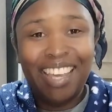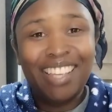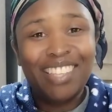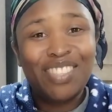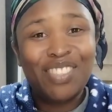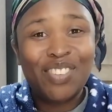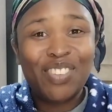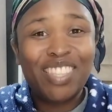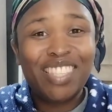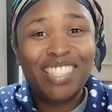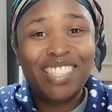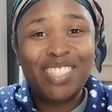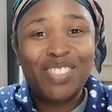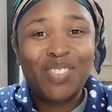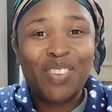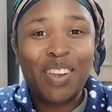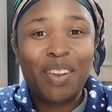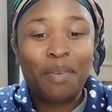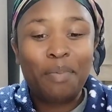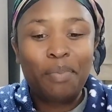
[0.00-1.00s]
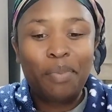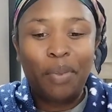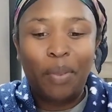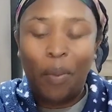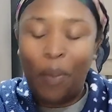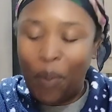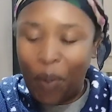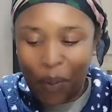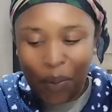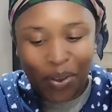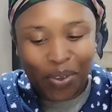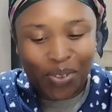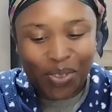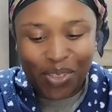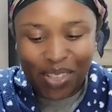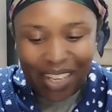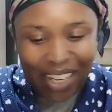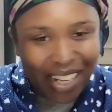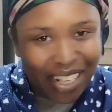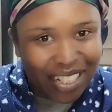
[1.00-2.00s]
So this is what I'm going
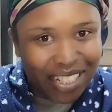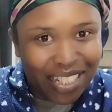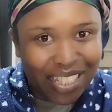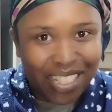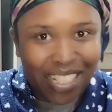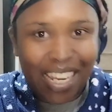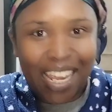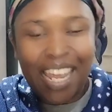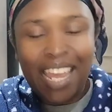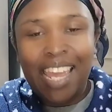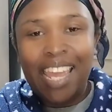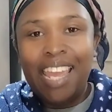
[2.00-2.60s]
to eat,